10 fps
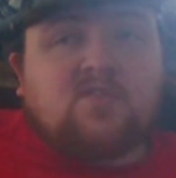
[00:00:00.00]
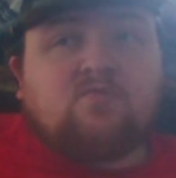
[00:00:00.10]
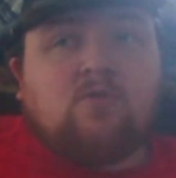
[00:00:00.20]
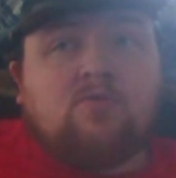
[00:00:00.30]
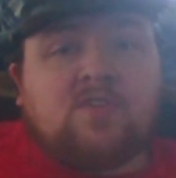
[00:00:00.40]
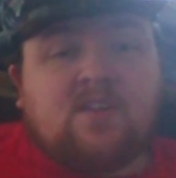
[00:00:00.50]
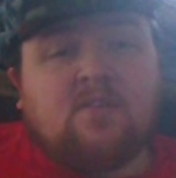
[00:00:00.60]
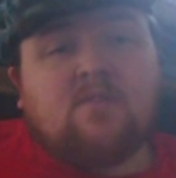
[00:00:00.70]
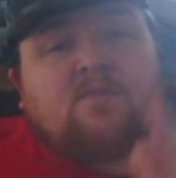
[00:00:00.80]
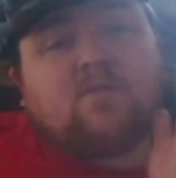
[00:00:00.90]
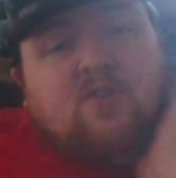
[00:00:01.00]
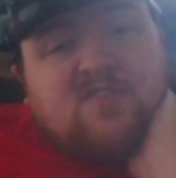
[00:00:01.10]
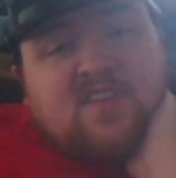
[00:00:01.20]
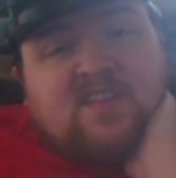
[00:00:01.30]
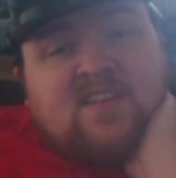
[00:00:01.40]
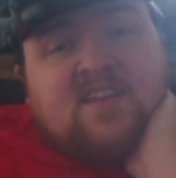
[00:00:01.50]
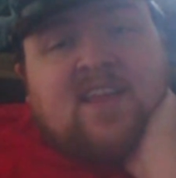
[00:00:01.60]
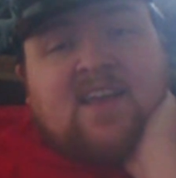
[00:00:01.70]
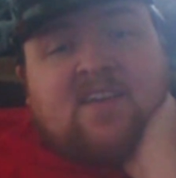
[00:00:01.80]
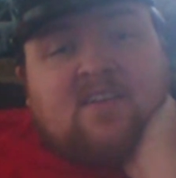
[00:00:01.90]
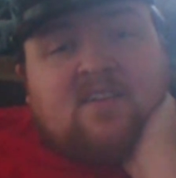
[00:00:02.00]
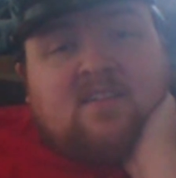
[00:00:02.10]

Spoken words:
was wounded, first in the neck,